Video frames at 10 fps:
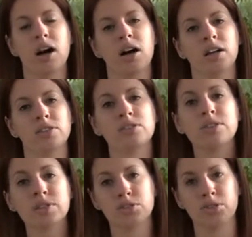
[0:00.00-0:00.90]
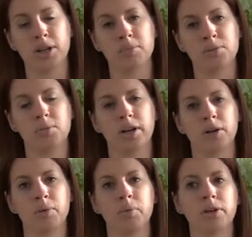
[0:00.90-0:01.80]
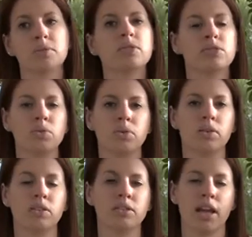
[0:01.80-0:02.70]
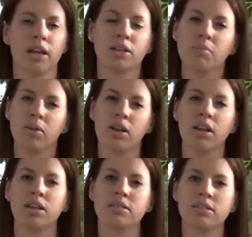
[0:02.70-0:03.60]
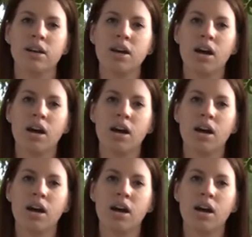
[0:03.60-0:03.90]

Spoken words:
on service trips where we worked with schools and communities,